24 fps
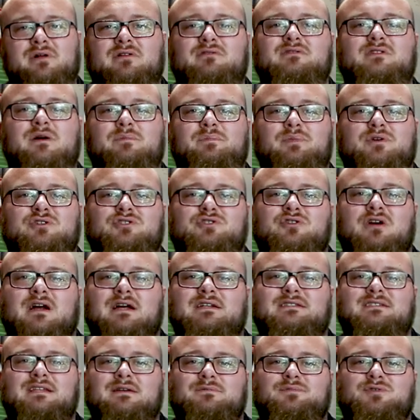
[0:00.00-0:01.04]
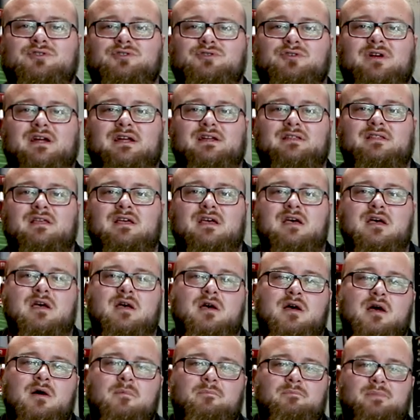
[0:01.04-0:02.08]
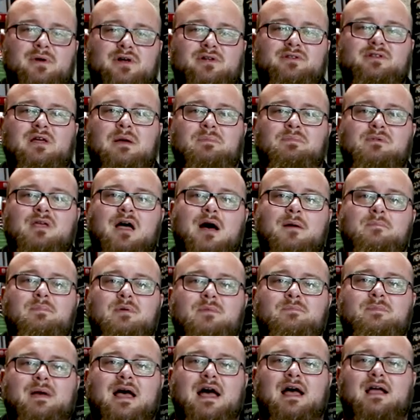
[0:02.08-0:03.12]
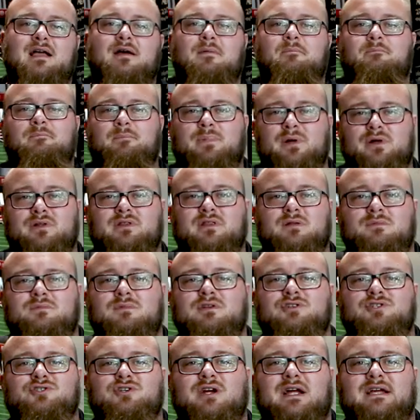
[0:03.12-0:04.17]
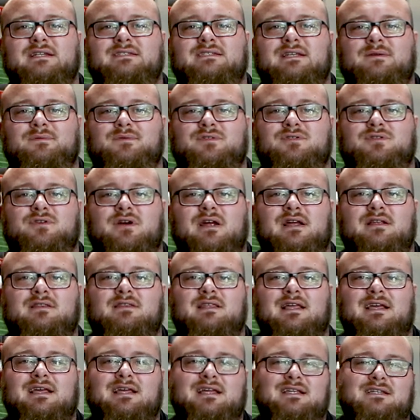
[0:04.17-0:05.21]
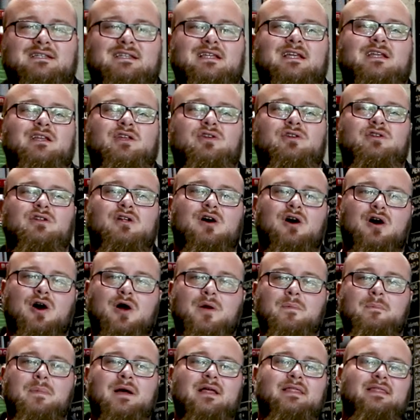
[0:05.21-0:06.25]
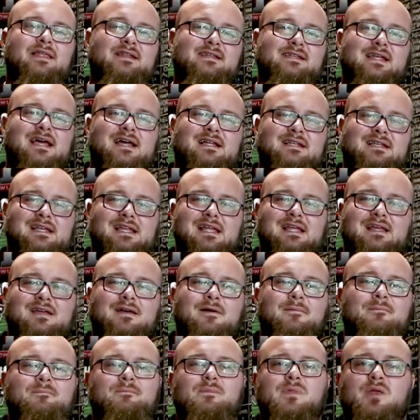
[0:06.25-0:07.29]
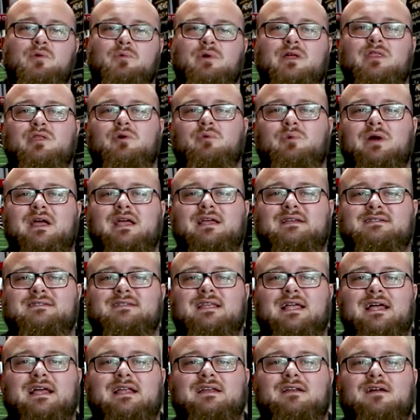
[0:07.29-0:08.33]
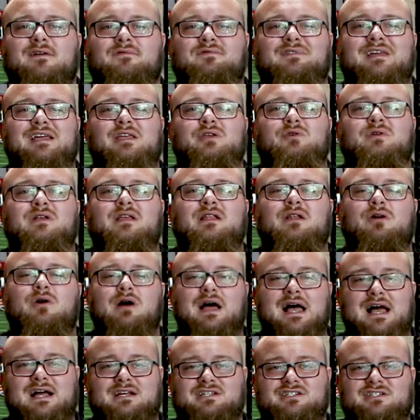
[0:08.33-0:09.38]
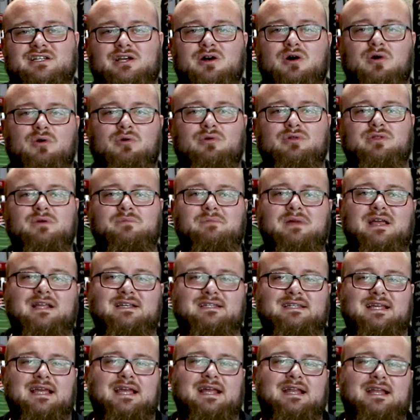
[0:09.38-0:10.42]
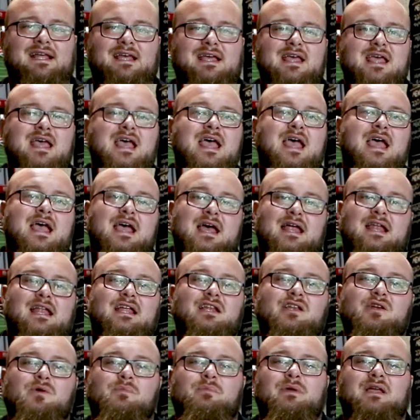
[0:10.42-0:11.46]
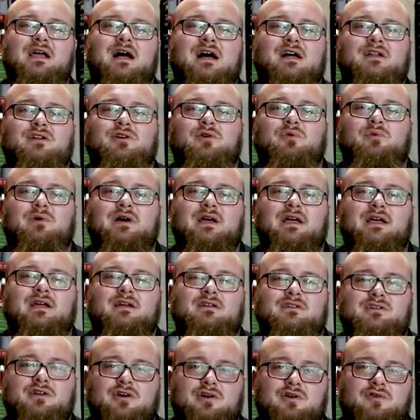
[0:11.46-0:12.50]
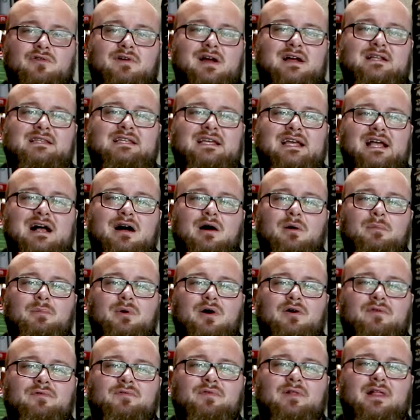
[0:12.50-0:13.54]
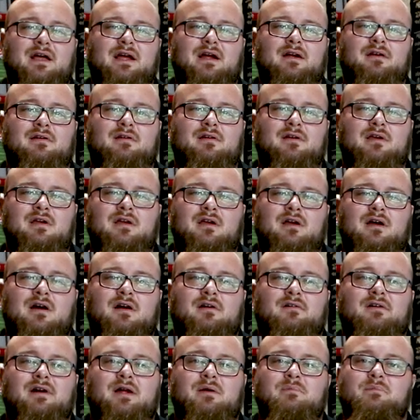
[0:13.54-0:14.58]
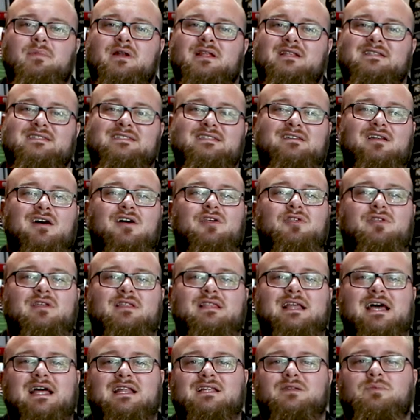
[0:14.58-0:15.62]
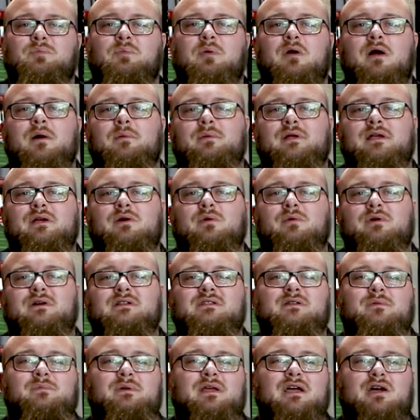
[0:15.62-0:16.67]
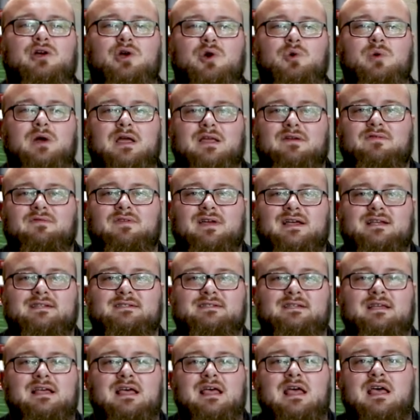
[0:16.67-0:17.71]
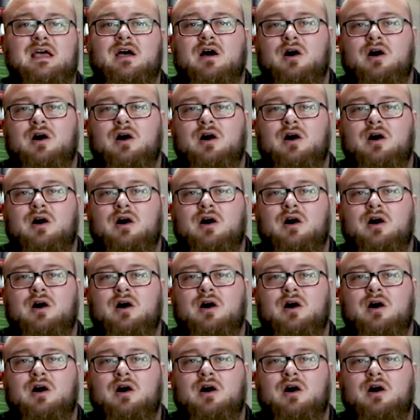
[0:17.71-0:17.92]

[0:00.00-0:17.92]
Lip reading: Build up your tricep strength. Build up the upper back, build up the tricep strength, and continue to harp on the technique when the weight is light enough that you can actually hold and maintain it, and then you'll be on your way to correcting elbow flare. All right, but it's nothing that is probably going to be a quick fix.